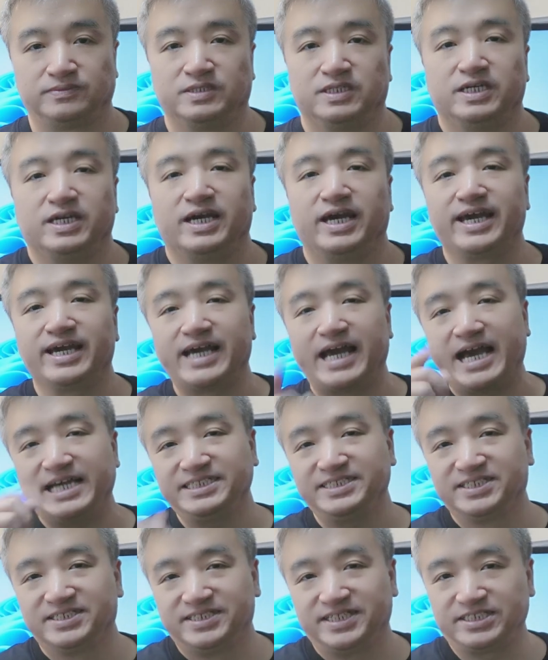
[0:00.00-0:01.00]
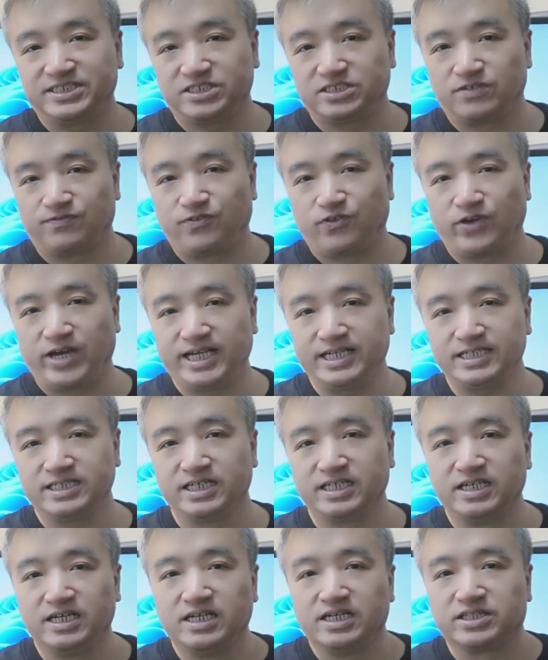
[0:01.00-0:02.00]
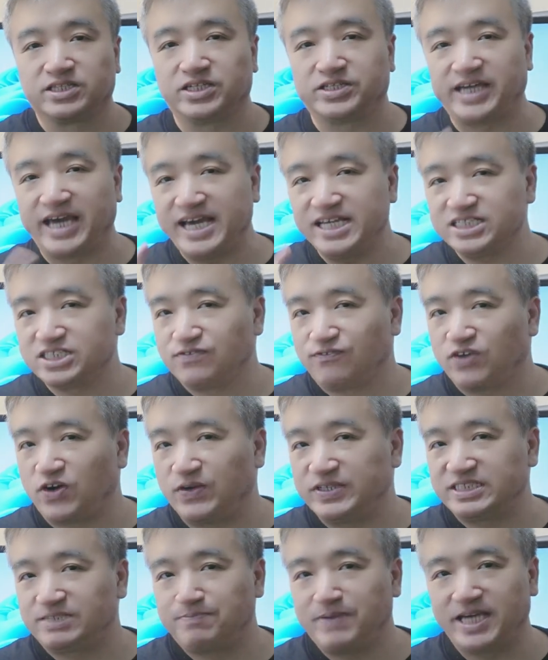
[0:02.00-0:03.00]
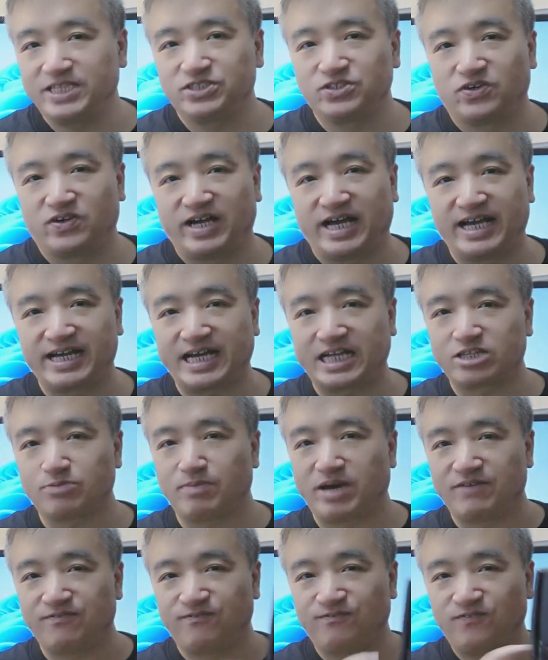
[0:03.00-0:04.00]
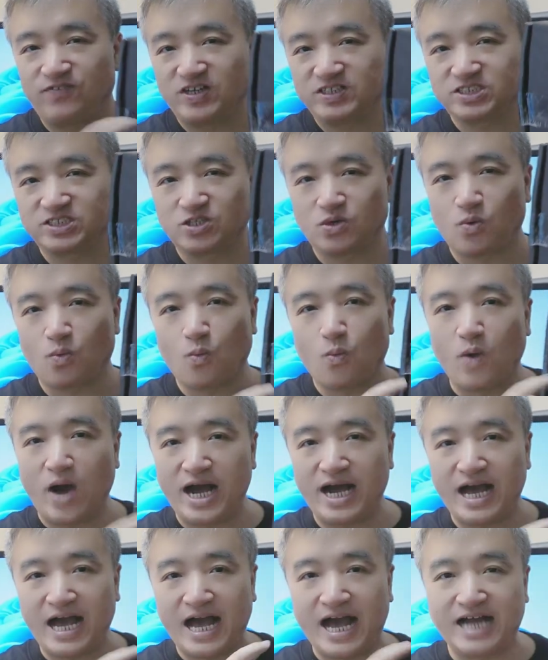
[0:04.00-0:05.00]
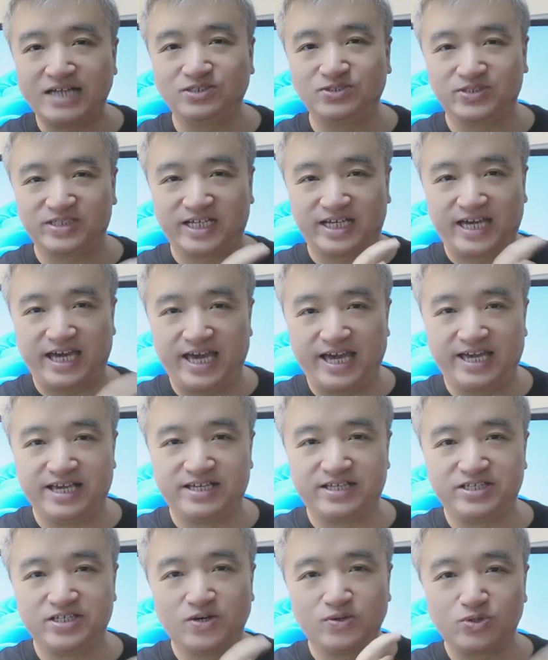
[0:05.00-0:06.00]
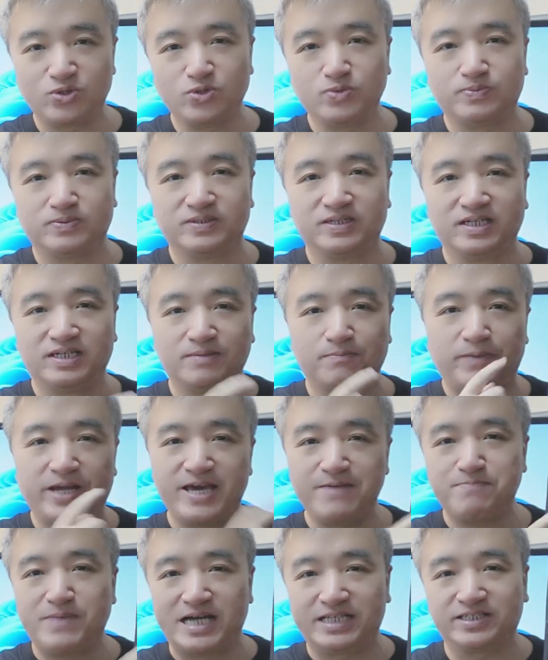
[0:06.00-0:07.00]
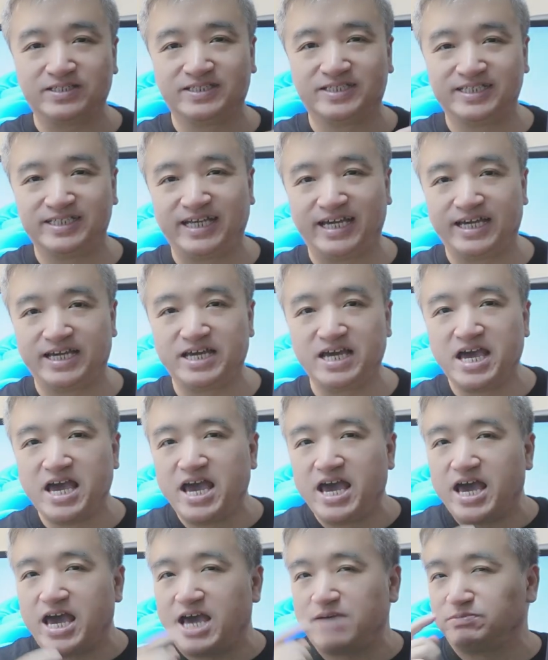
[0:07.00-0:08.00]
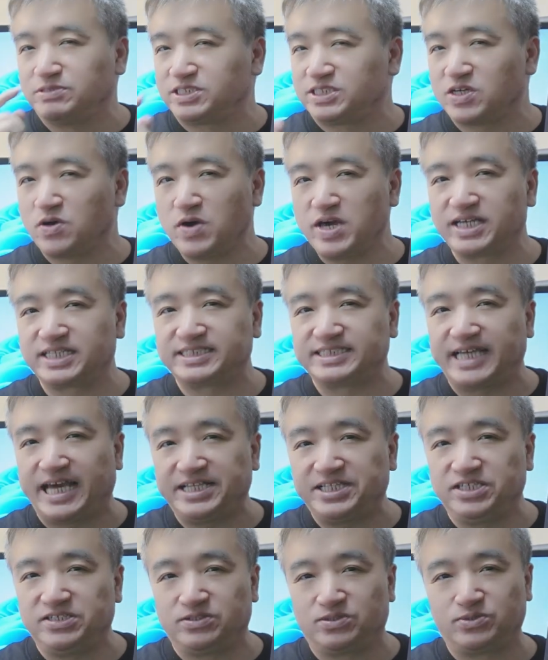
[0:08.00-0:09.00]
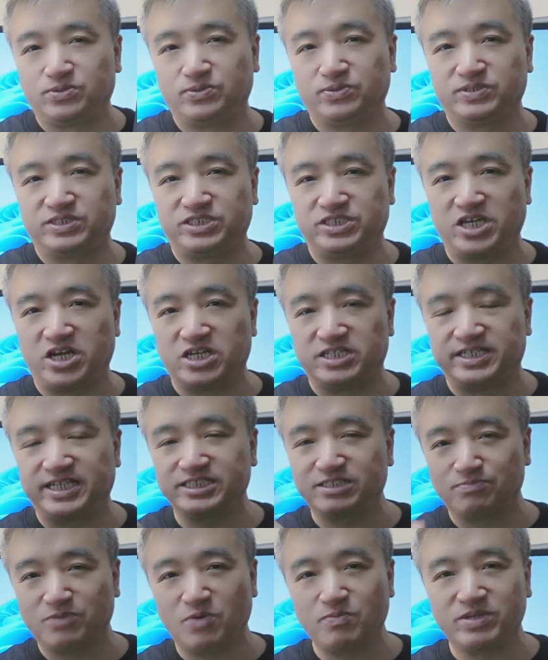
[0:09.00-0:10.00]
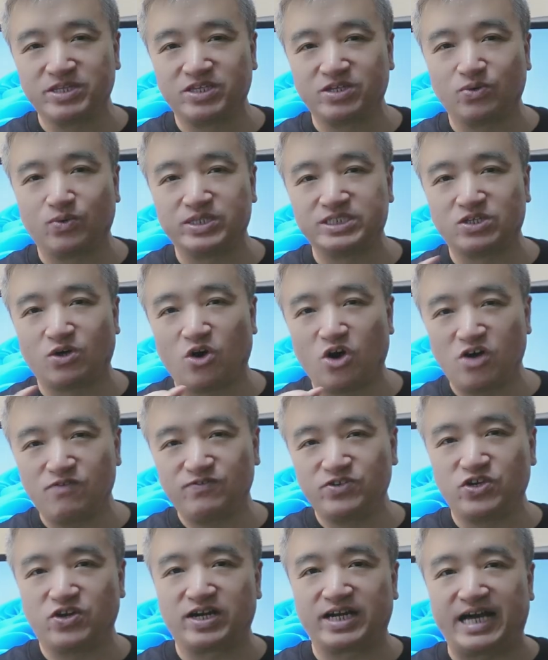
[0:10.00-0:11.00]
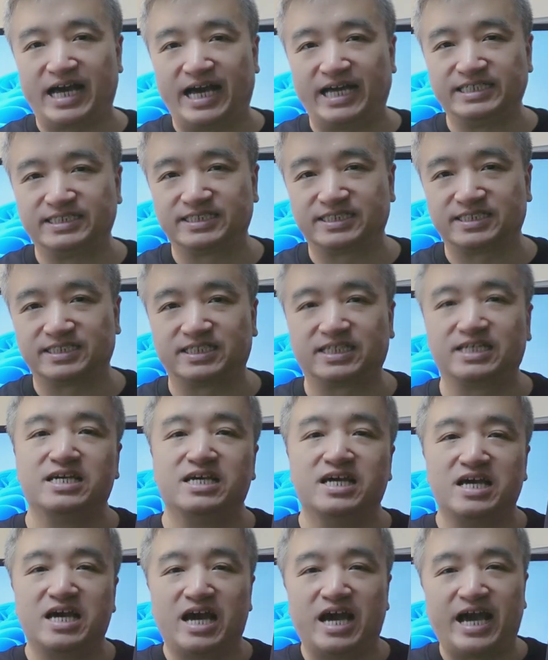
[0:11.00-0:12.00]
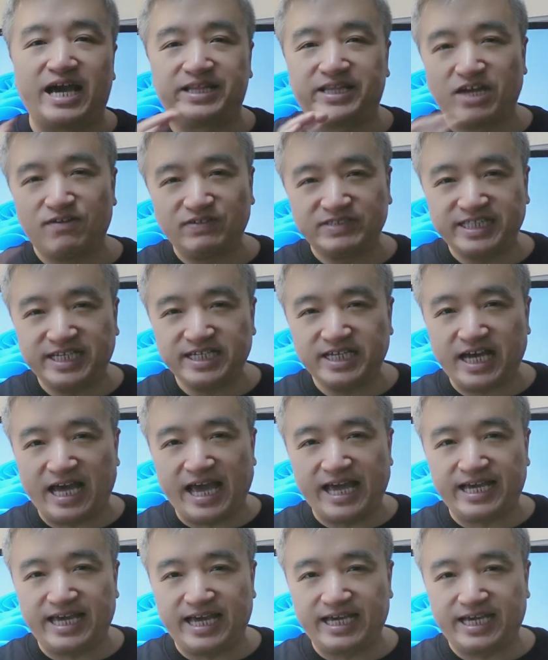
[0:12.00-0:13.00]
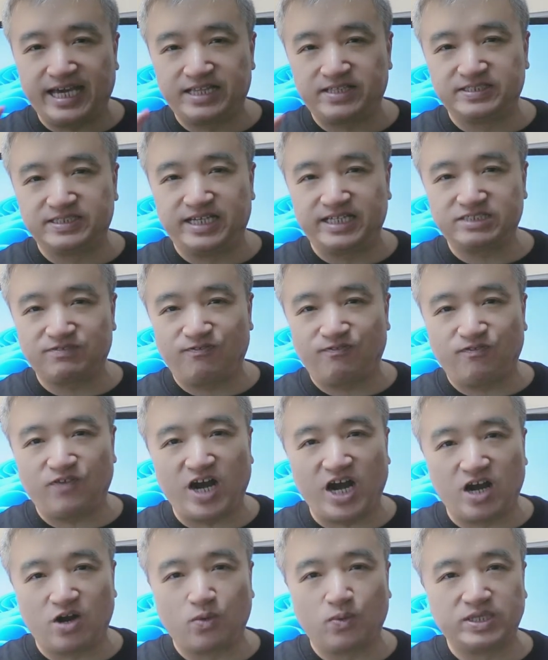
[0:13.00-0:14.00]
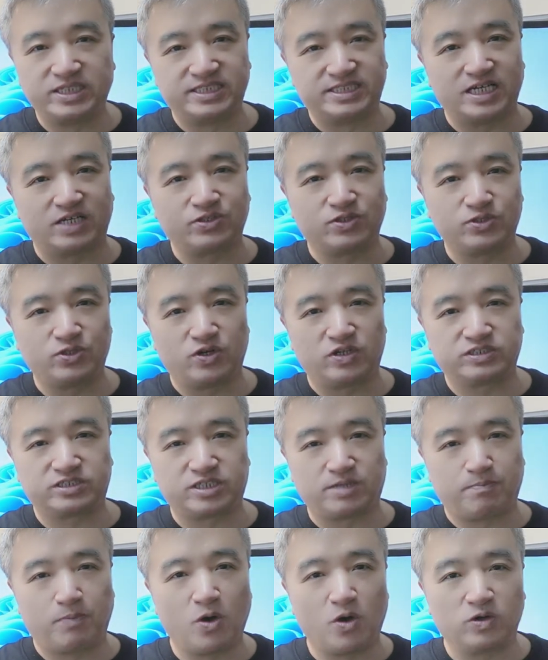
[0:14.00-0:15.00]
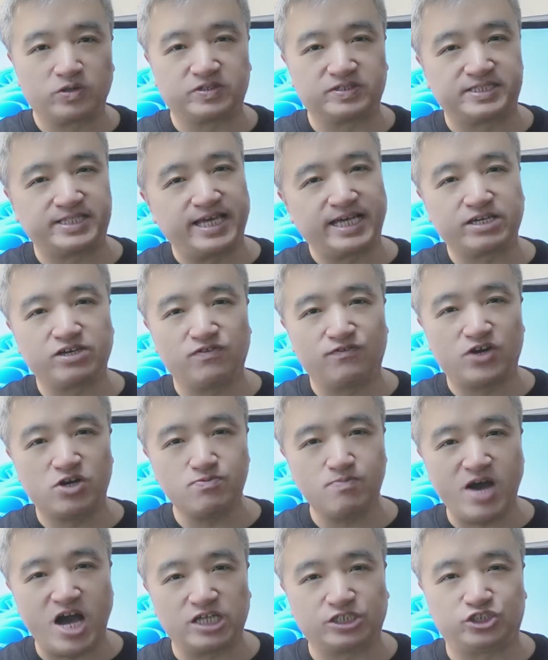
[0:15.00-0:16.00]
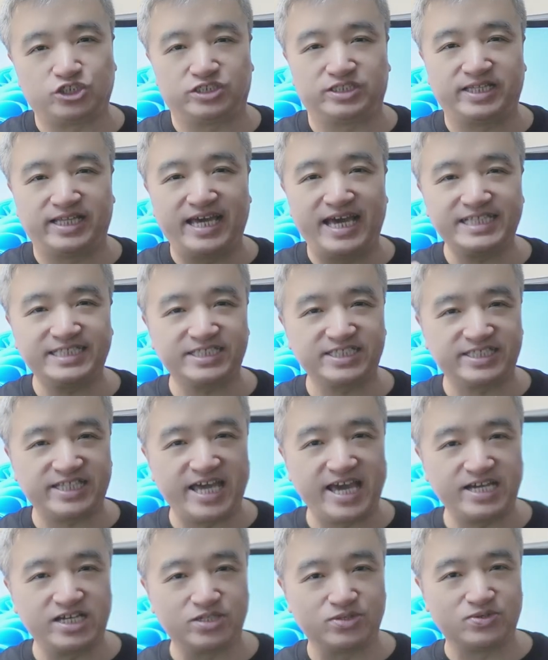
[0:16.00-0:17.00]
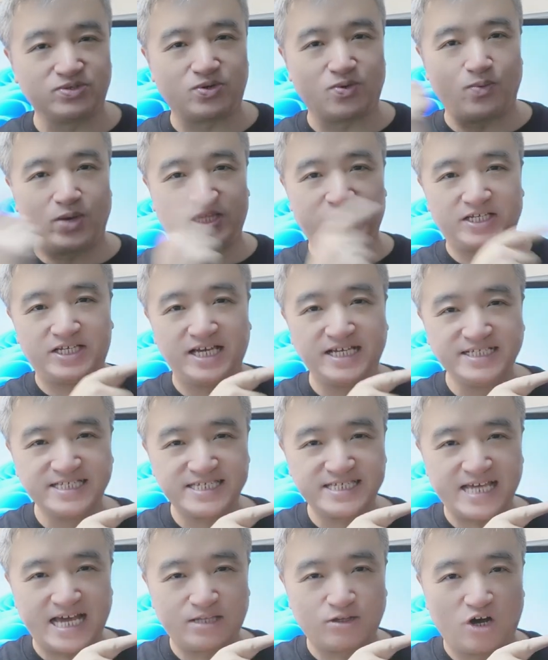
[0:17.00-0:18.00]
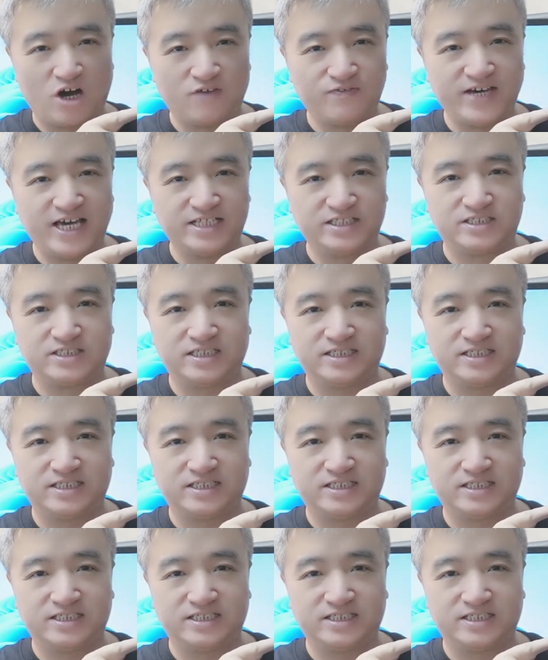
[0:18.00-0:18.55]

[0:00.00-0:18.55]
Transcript: Hey guys, this is Frank. Today is very special. I got my first 100K YouTube play button today. I'm so excited to share this moment with all of you guys. I never think I can get this far without your support. Thank you very much. Let's take a look at what's inside of it.